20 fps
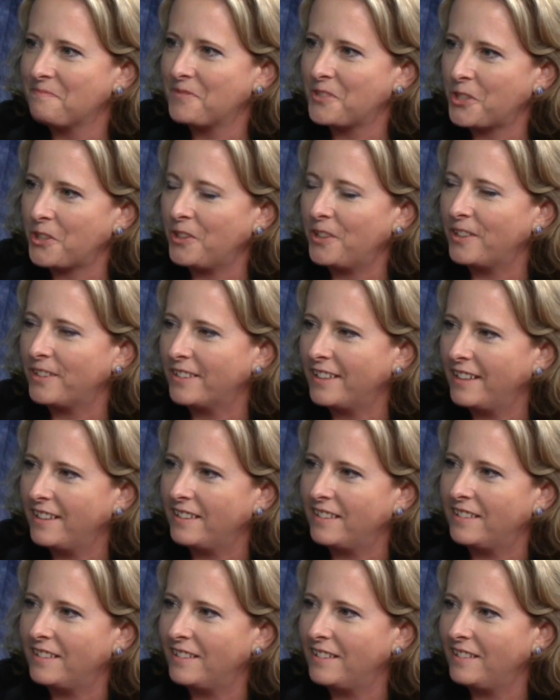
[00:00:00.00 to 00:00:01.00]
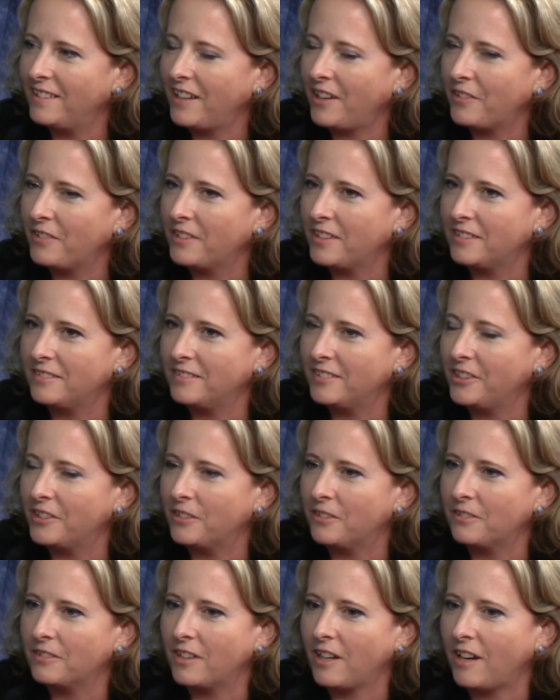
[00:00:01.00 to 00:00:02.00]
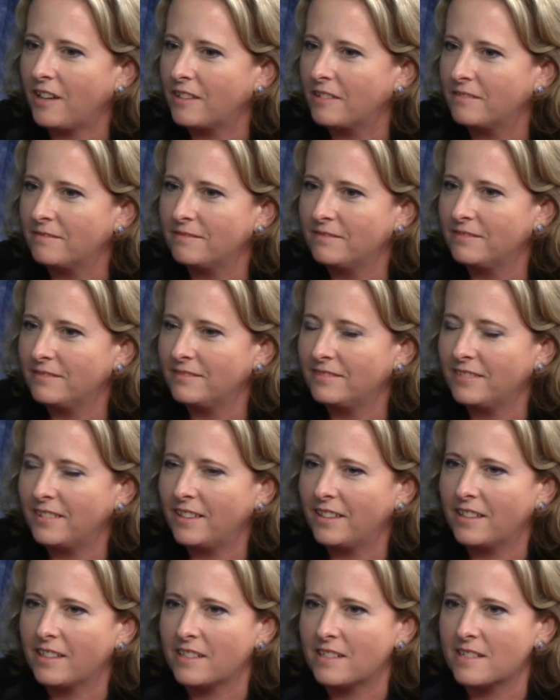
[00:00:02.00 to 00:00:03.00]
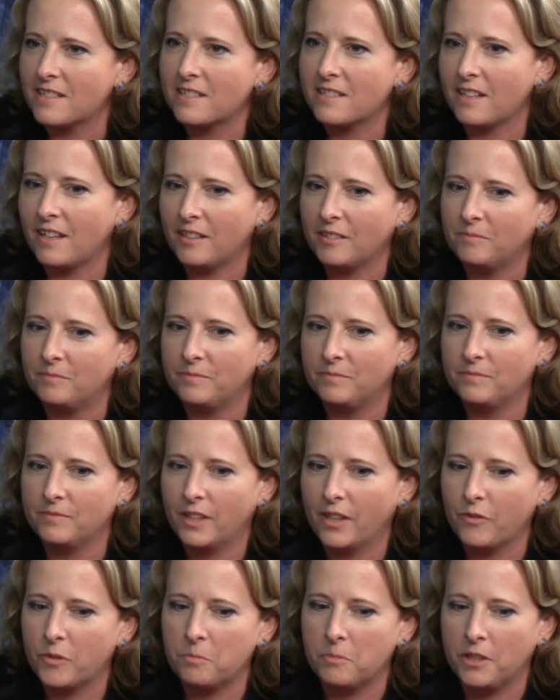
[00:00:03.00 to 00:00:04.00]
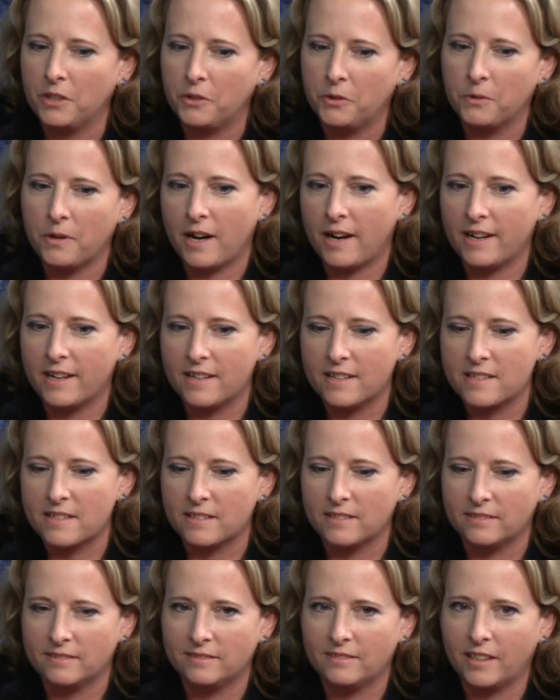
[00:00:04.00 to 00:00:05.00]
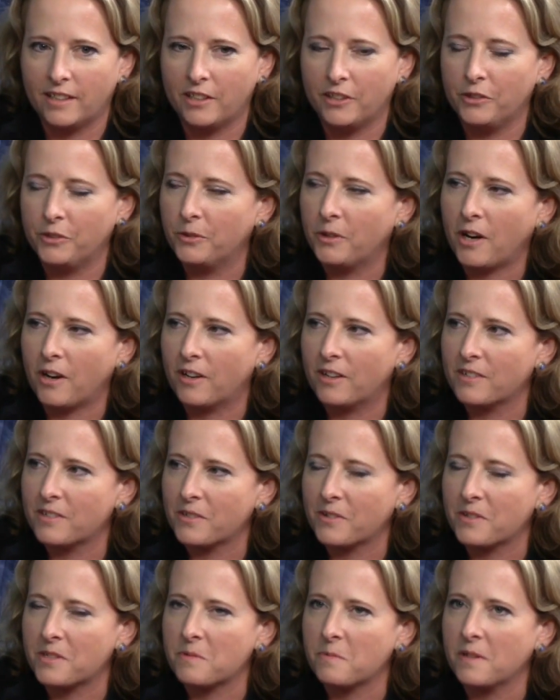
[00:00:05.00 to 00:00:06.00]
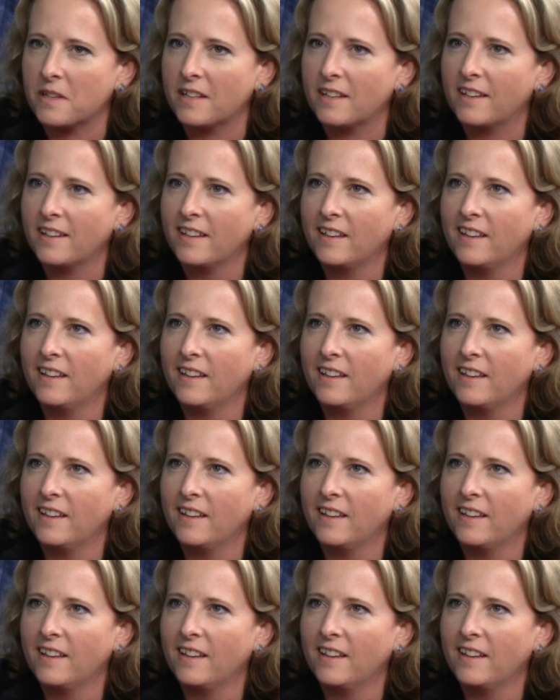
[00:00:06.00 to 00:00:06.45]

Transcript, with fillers: Sure. And now that, you know, God has um, given me new eyes and, and a new heart, so to speak,